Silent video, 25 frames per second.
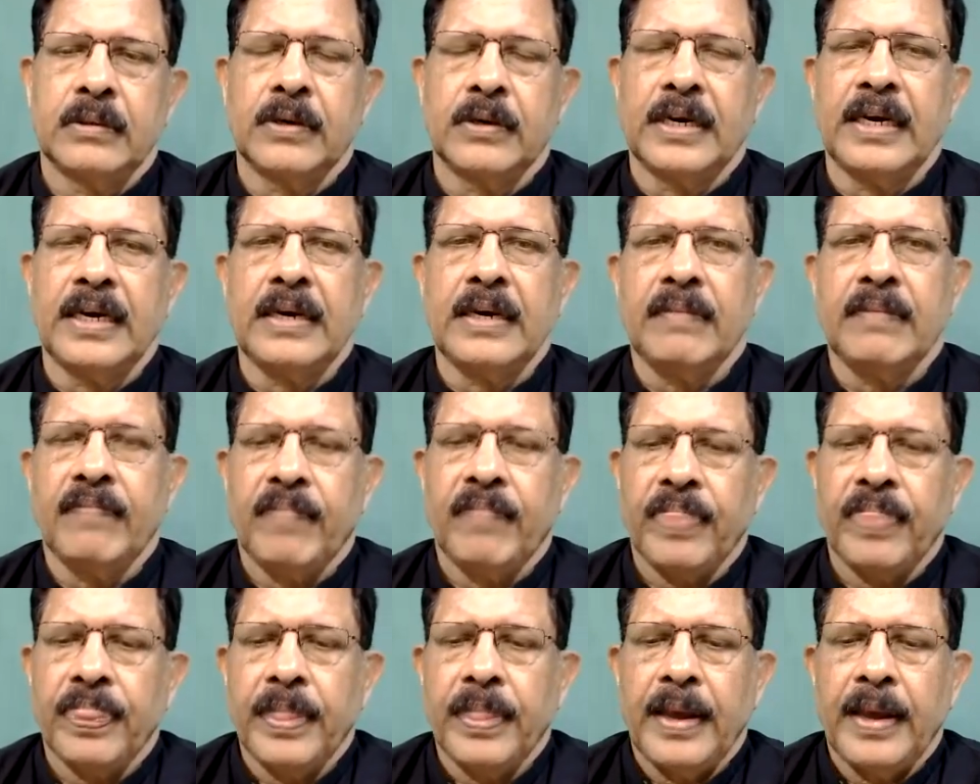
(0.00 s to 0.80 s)
Okay.
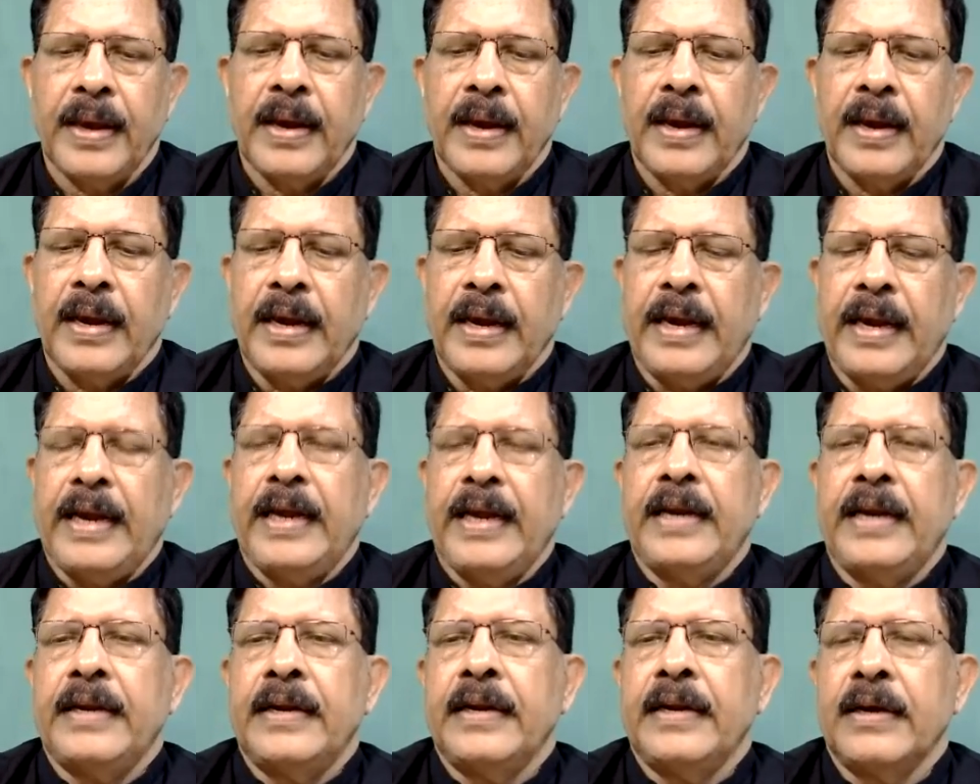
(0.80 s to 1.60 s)

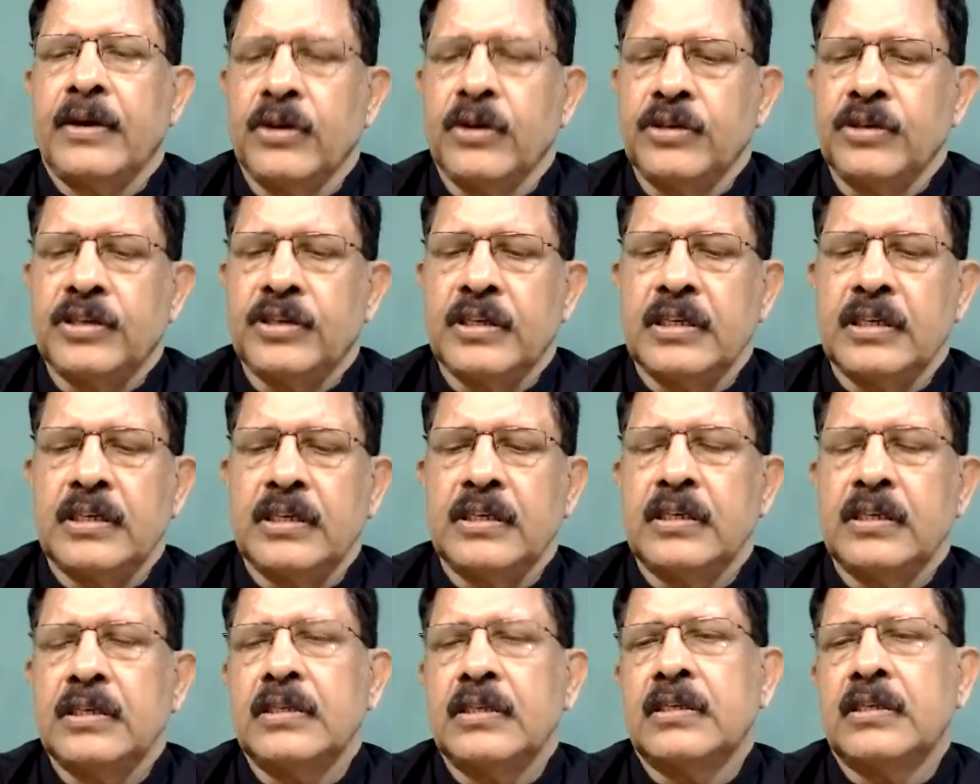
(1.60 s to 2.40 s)
8
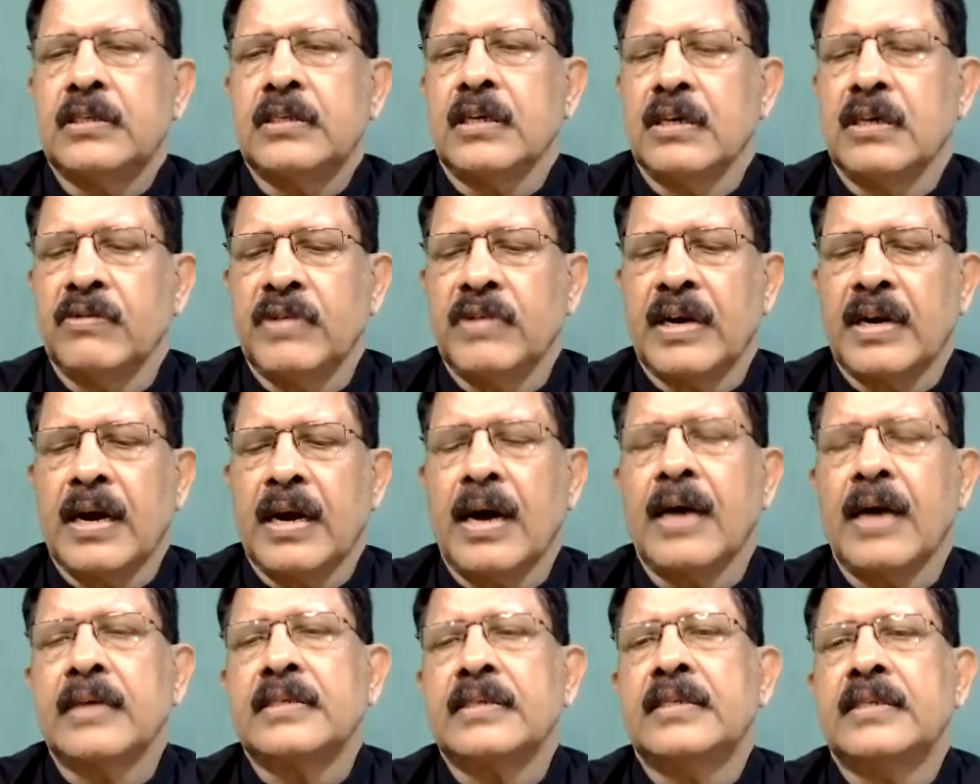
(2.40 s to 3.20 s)
questions were
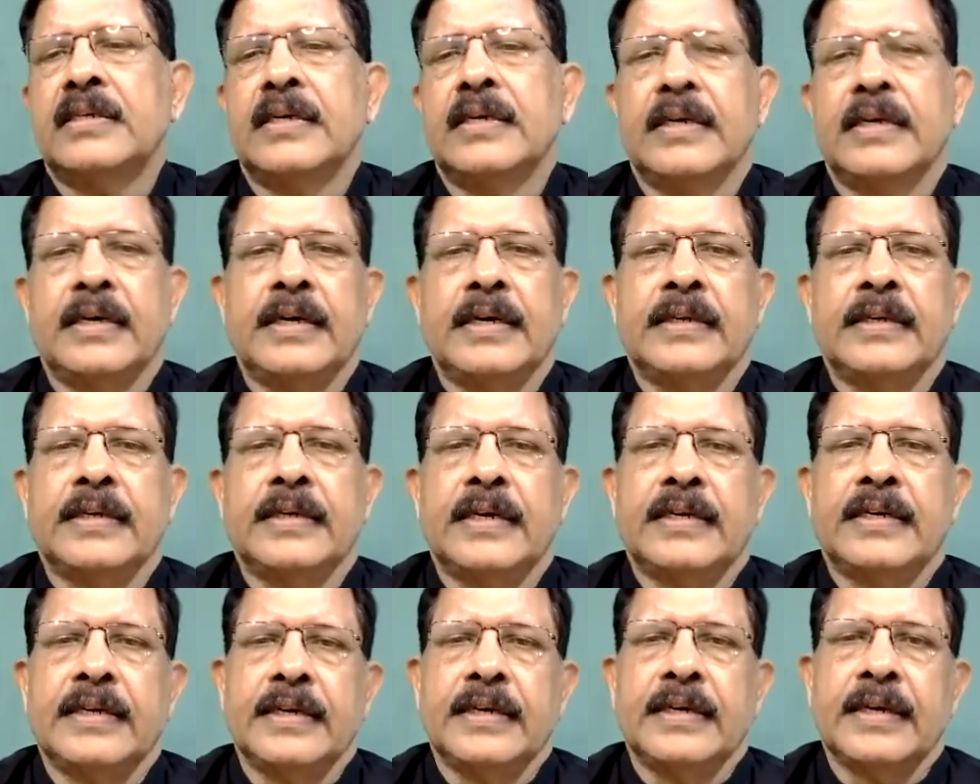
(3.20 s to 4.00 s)
asked in
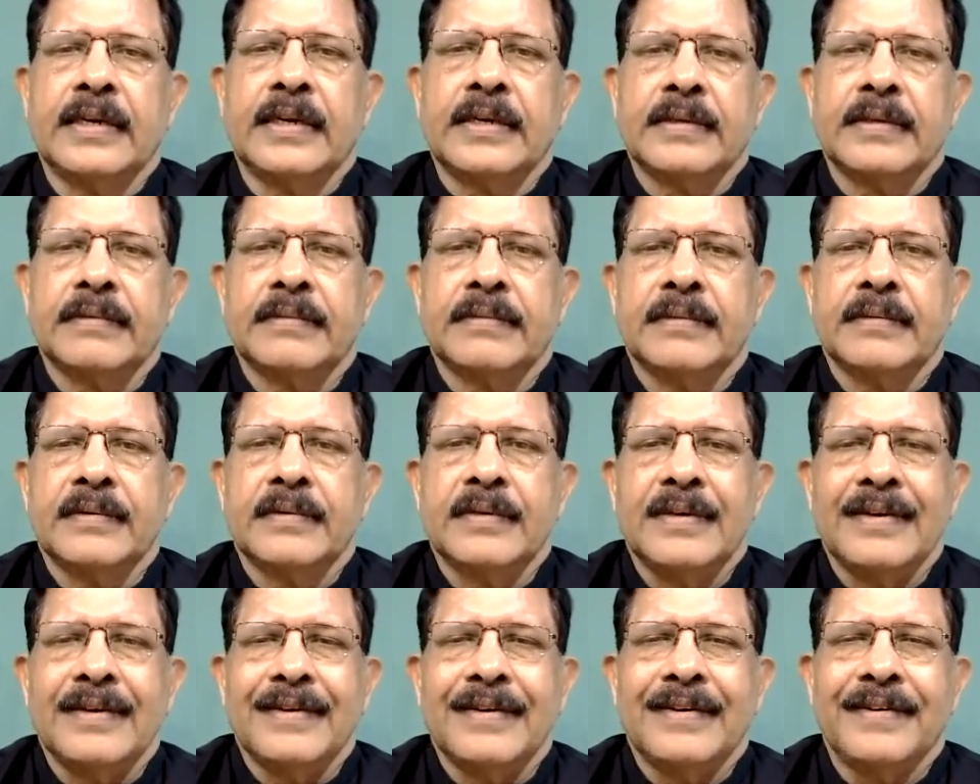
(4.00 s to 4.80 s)
that year.
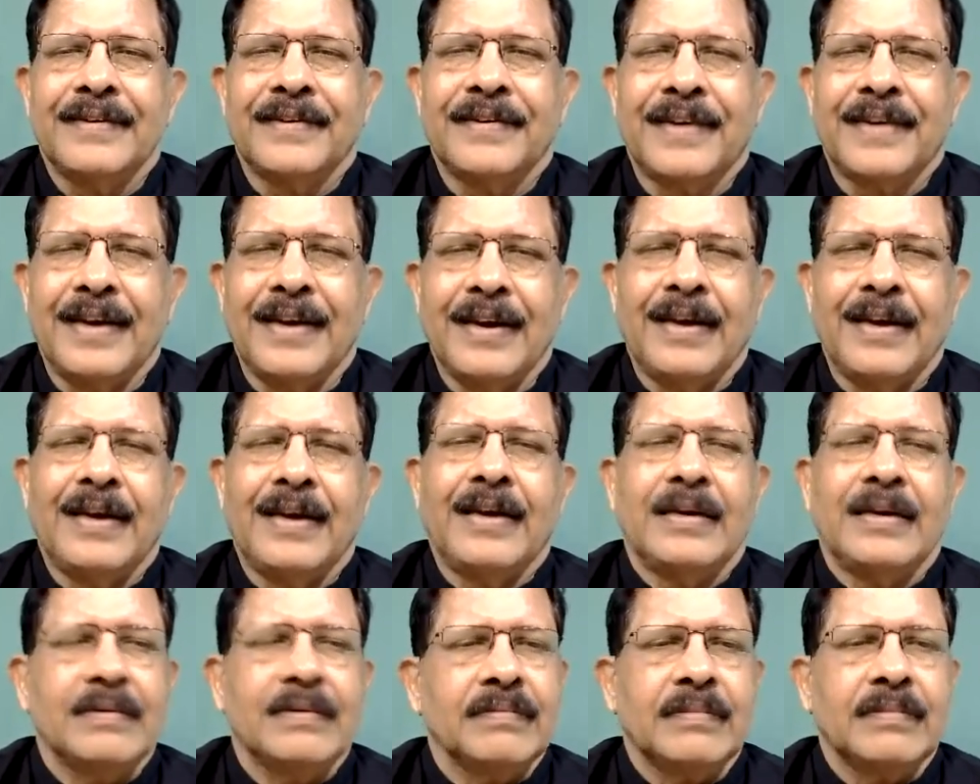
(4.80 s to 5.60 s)

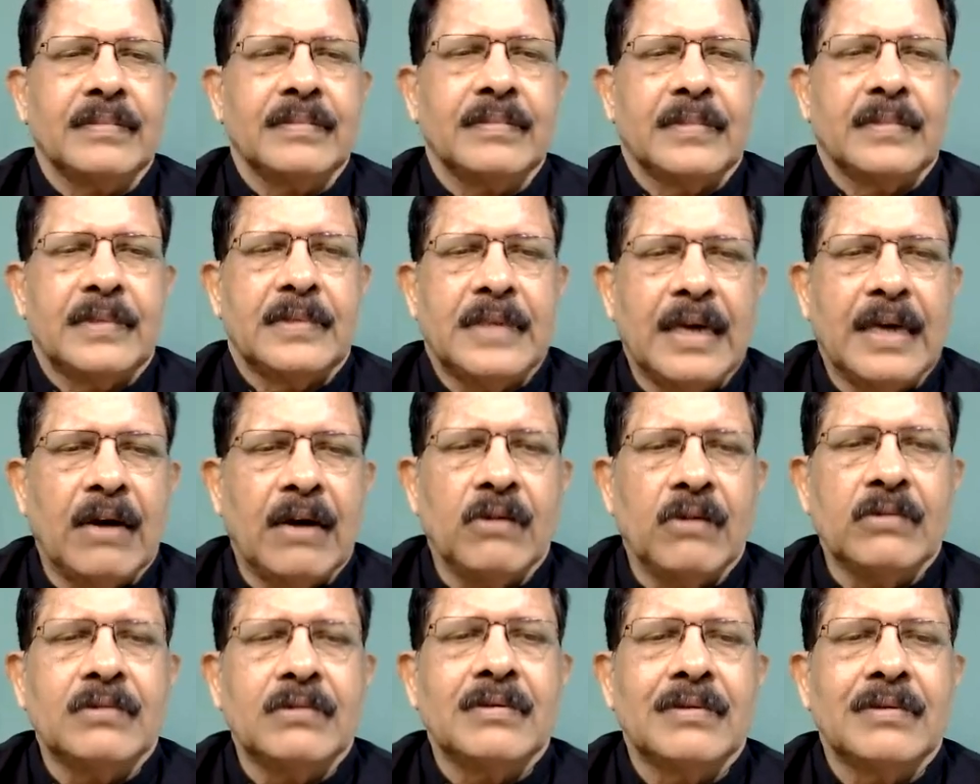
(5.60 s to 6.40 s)
Okay.
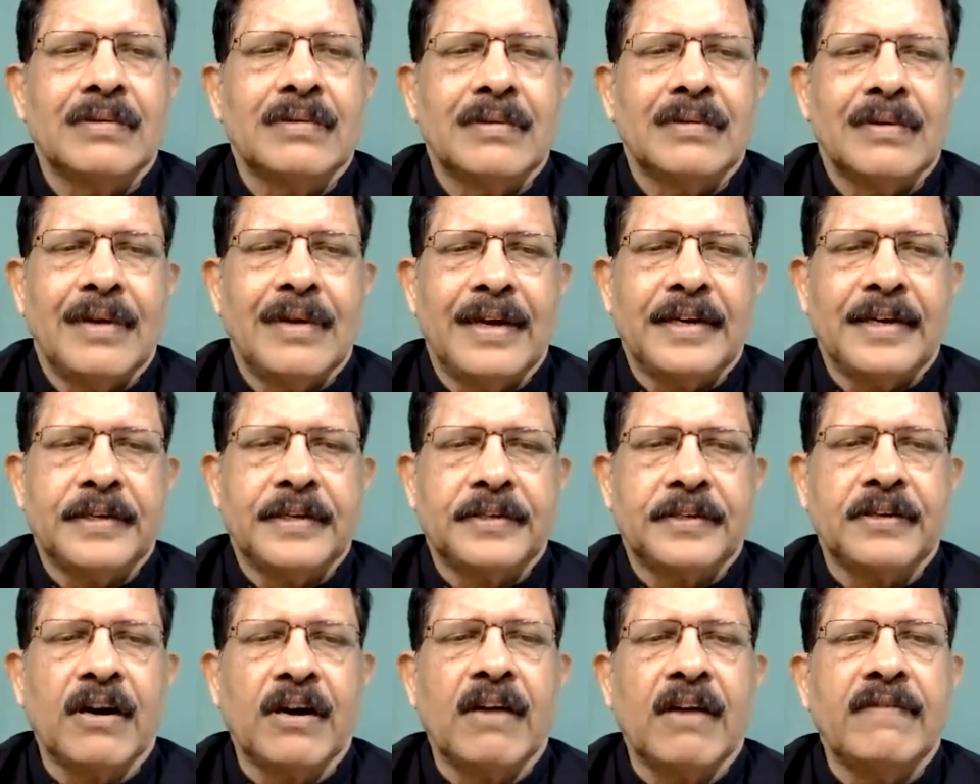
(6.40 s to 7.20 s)
Now, let
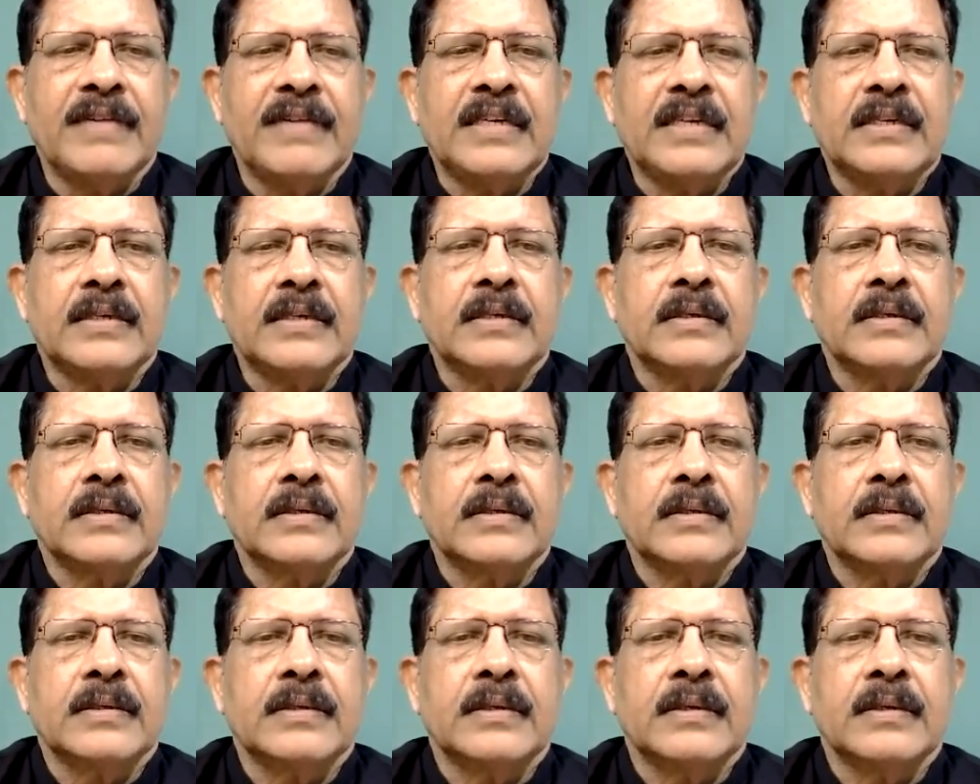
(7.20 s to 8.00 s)
us solve it
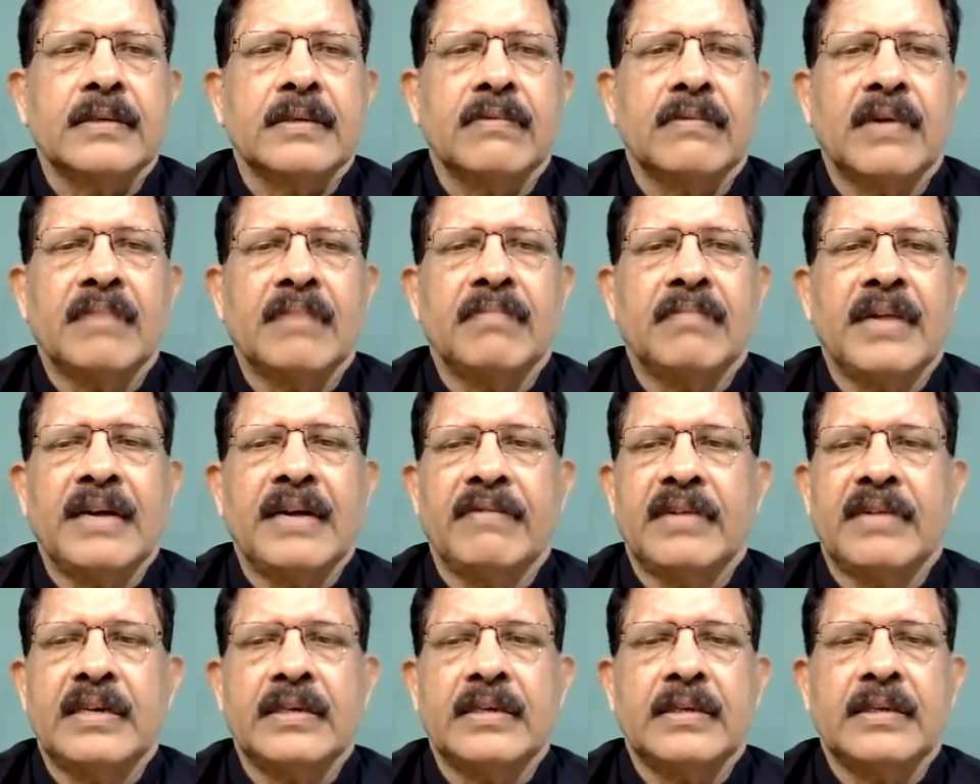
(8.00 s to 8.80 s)
one
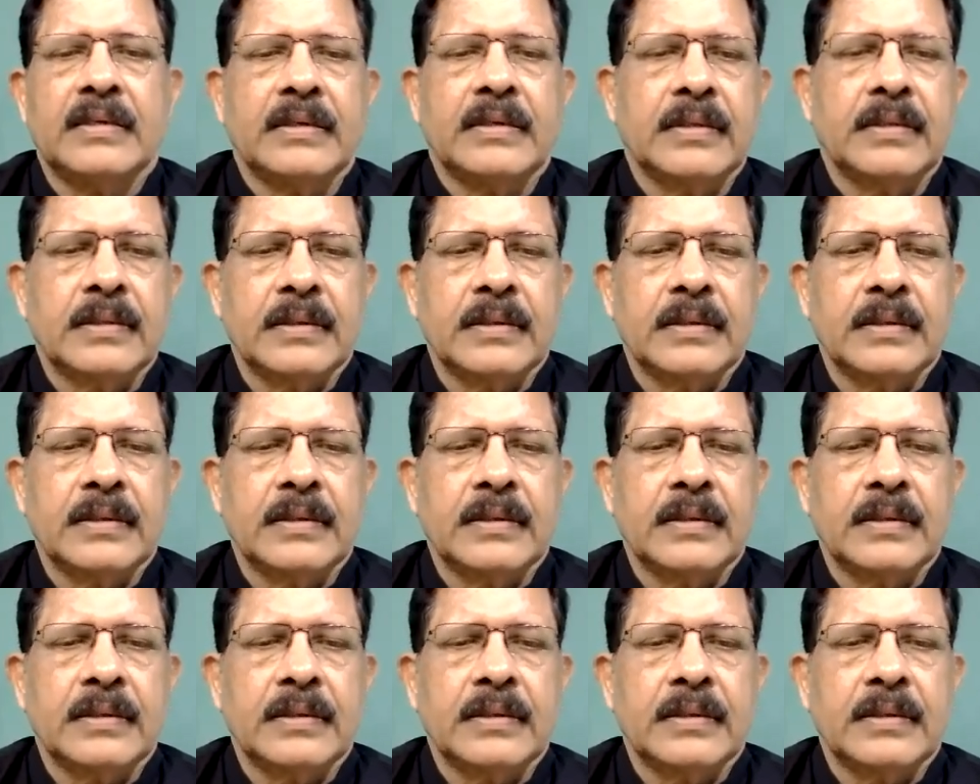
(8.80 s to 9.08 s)
by one.